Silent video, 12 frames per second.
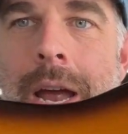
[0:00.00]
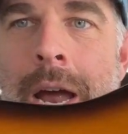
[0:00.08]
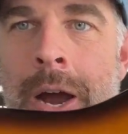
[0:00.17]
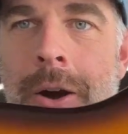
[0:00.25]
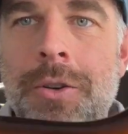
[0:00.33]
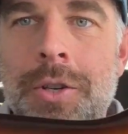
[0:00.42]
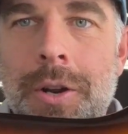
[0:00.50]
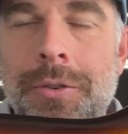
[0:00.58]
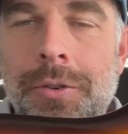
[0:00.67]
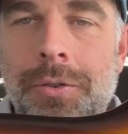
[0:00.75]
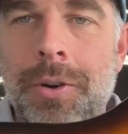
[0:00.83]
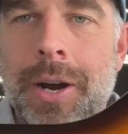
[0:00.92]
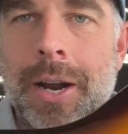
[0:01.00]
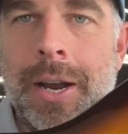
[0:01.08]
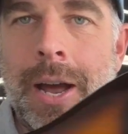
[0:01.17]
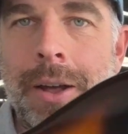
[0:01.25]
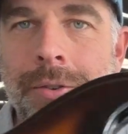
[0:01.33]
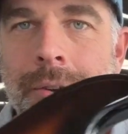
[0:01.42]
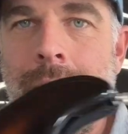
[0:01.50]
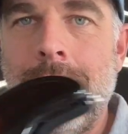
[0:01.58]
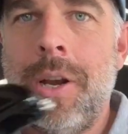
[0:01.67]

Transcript: Eric Johnson Stratocaster.